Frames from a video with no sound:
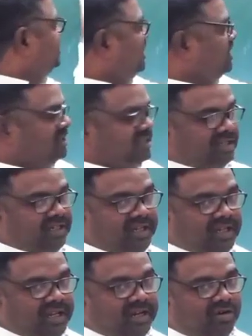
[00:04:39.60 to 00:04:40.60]

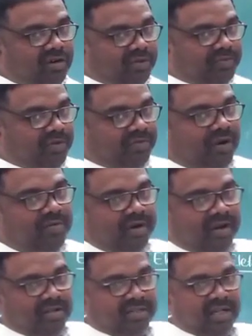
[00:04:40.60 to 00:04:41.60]
electricity in order to perform
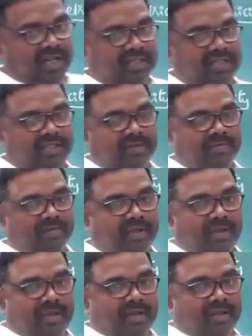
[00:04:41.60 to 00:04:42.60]
redox reactions.
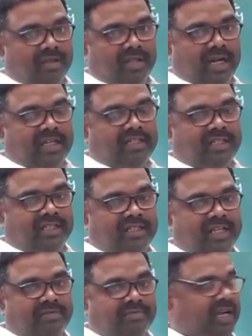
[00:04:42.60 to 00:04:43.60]
That is, at the
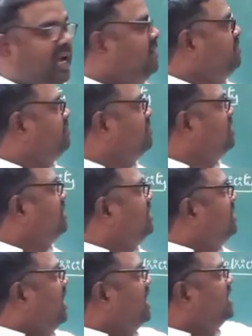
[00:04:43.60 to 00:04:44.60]
same time,
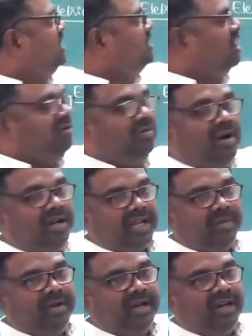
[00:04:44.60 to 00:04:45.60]
I can convert
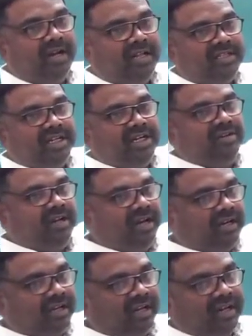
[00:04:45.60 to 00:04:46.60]
chemical energy into
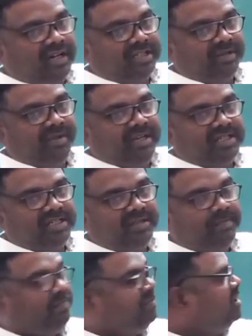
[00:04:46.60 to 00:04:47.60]
electrical energy.
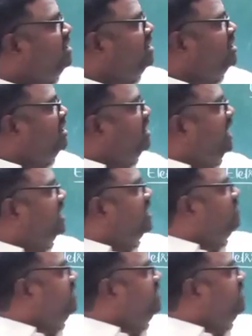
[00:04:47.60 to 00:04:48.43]
Means I can